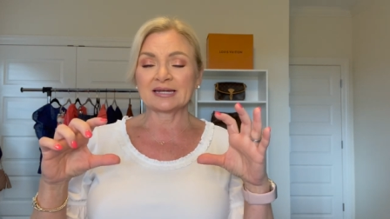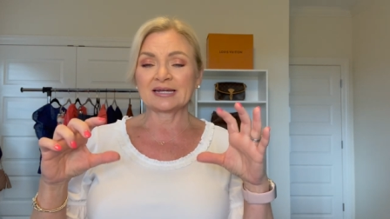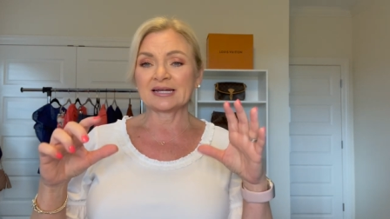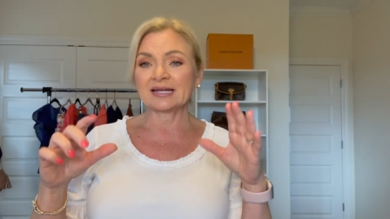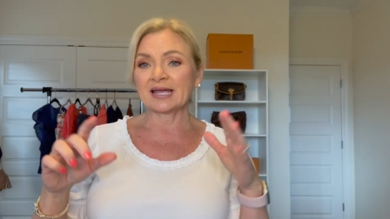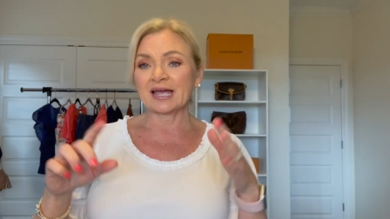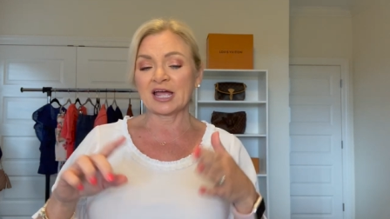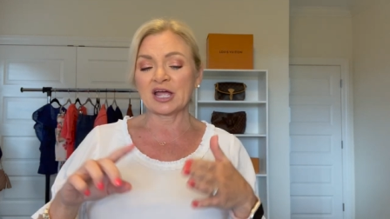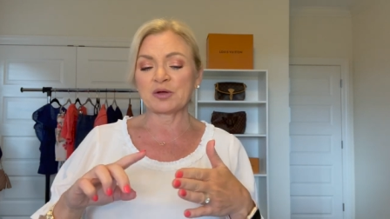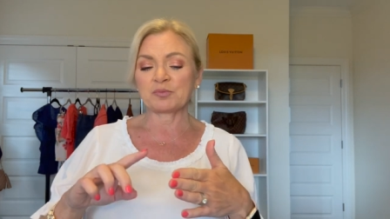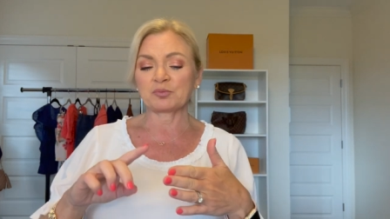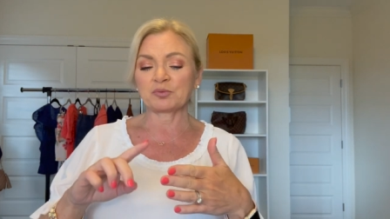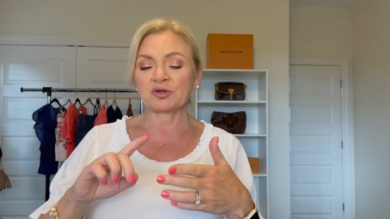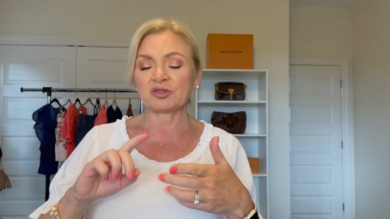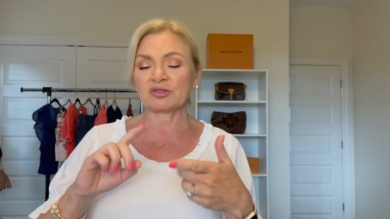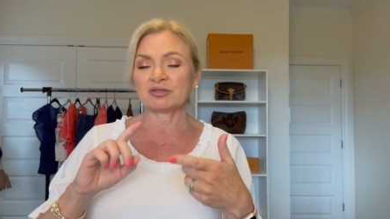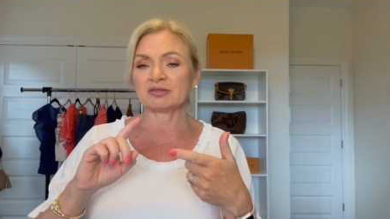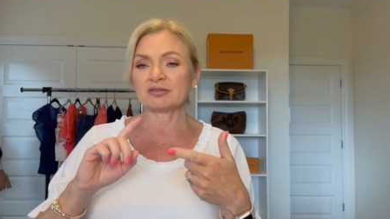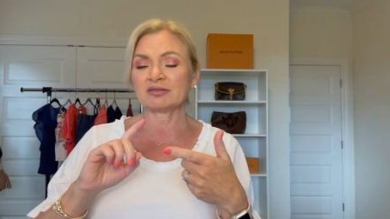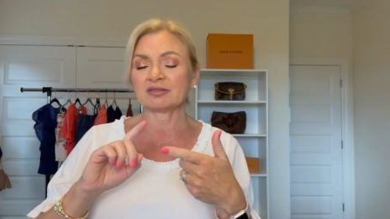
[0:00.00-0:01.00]
It came with
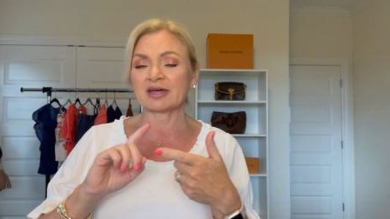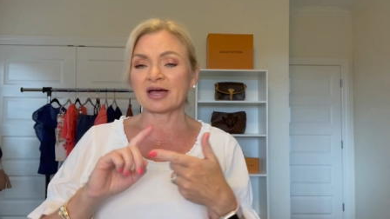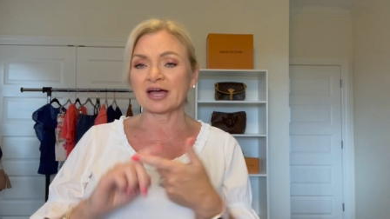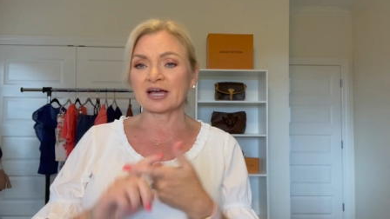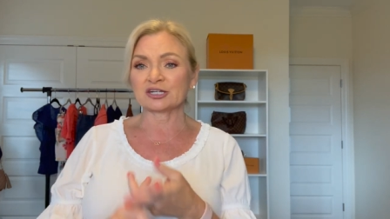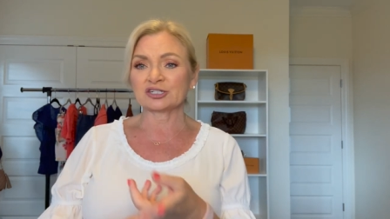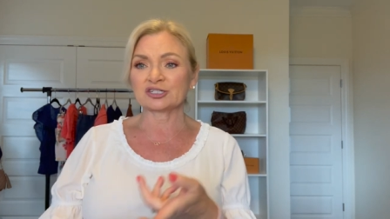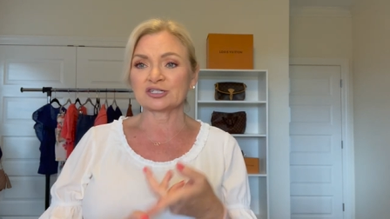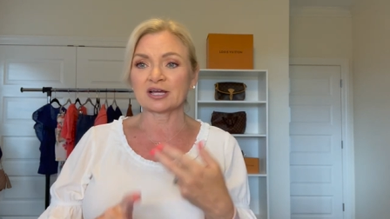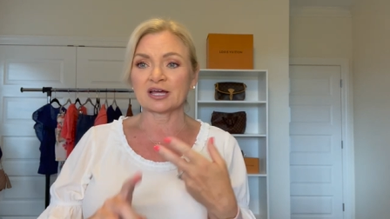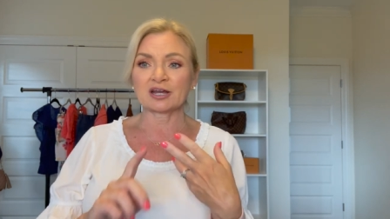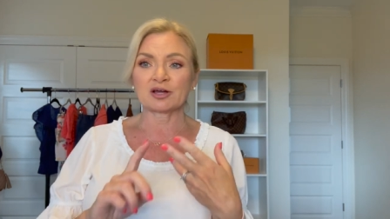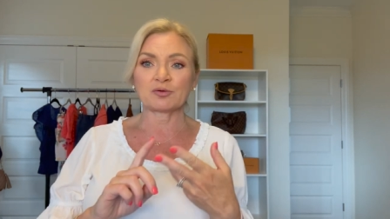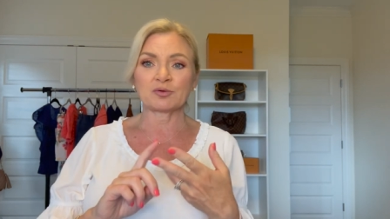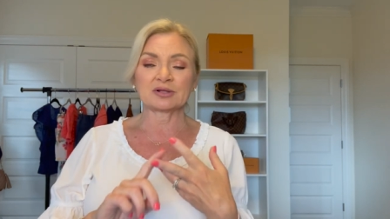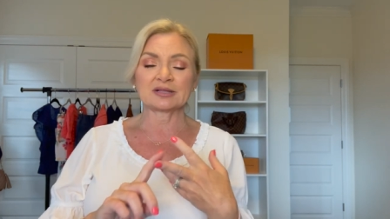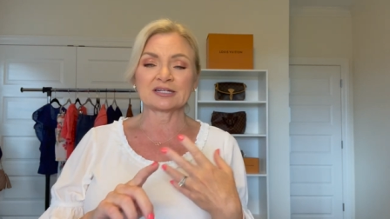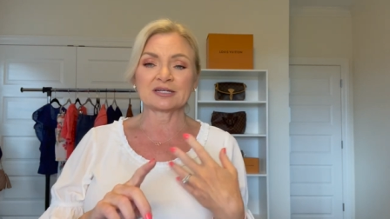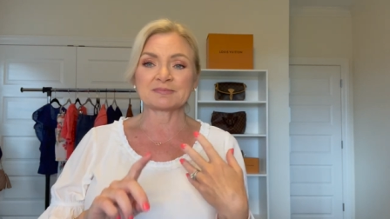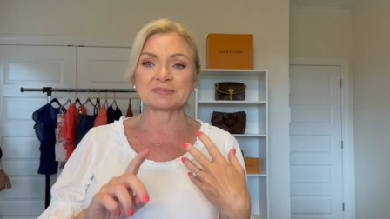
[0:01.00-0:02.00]
the eyeshadow, a
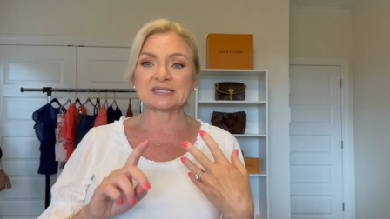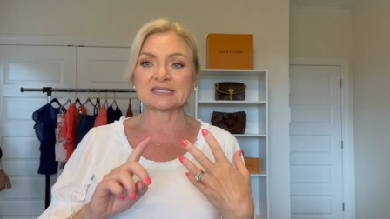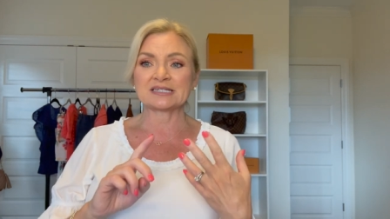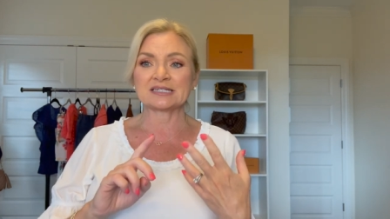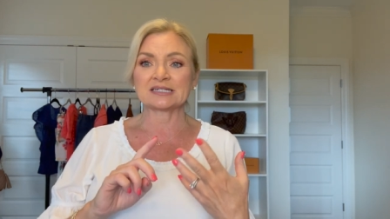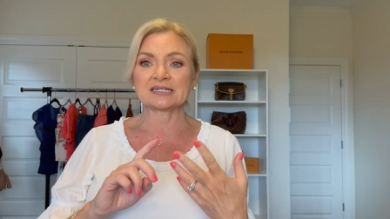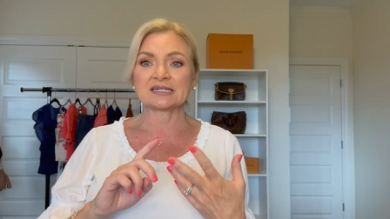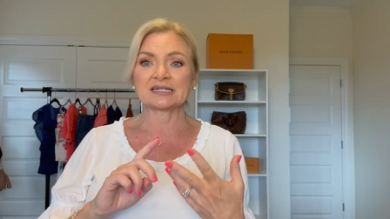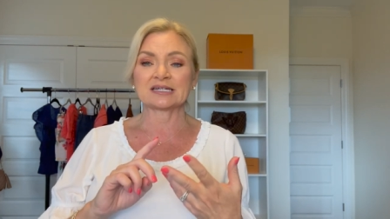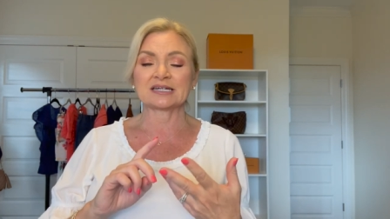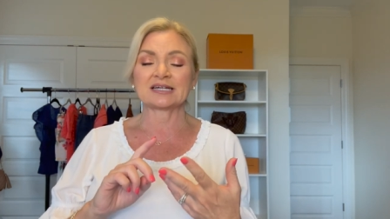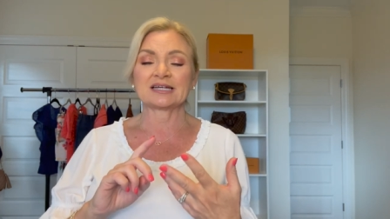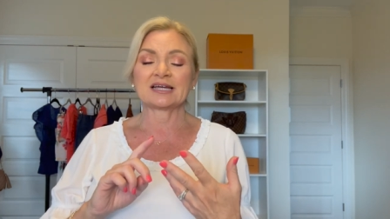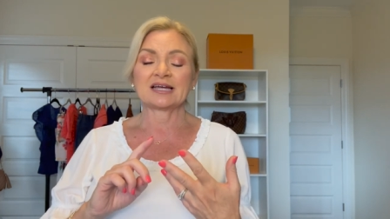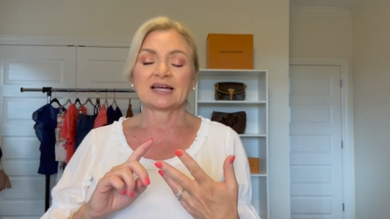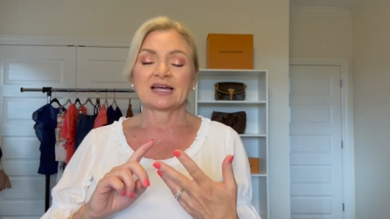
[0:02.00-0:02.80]
lipstick,